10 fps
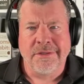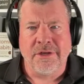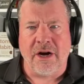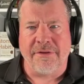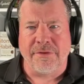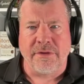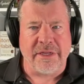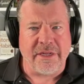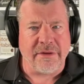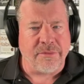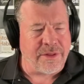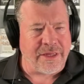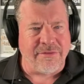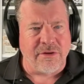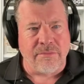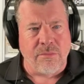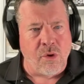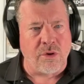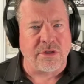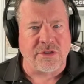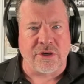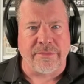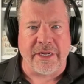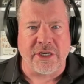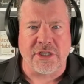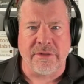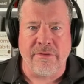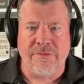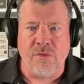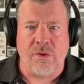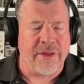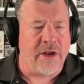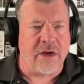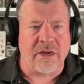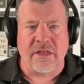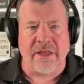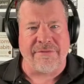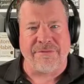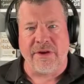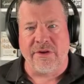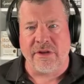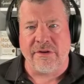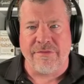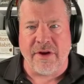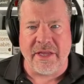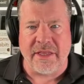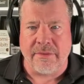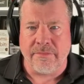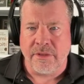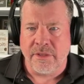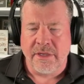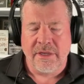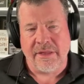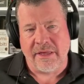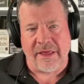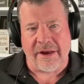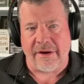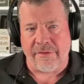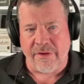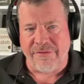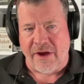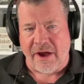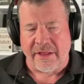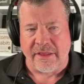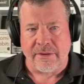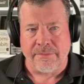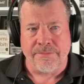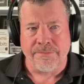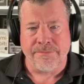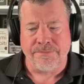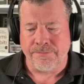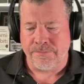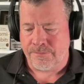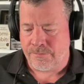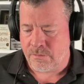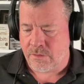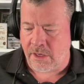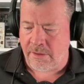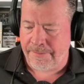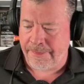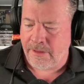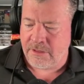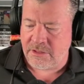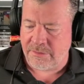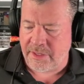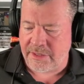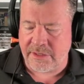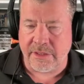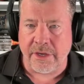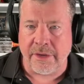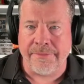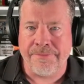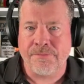often with even more determination than before. They're not going to let failure define them. They let it refine them. Okay. See what I did there?